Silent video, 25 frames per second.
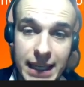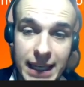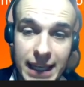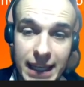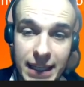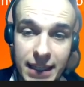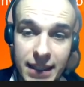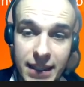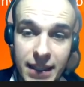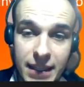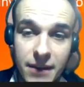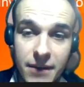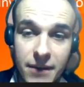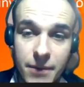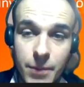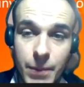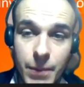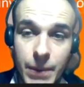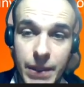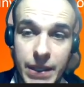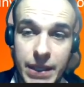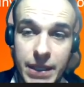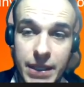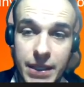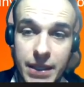And if
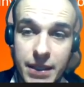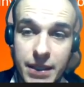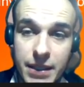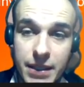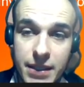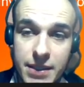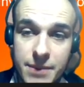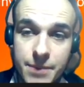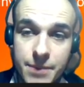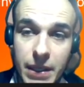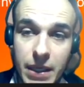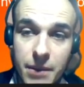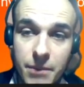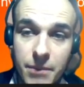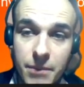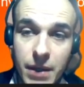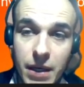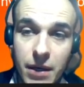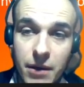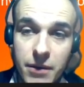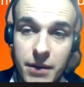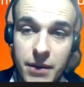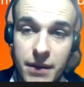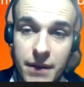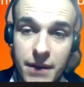we speak
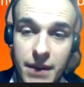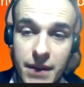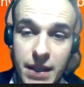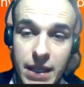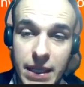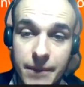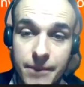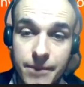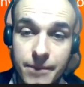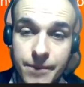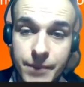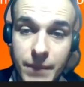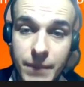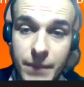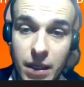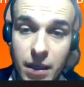about the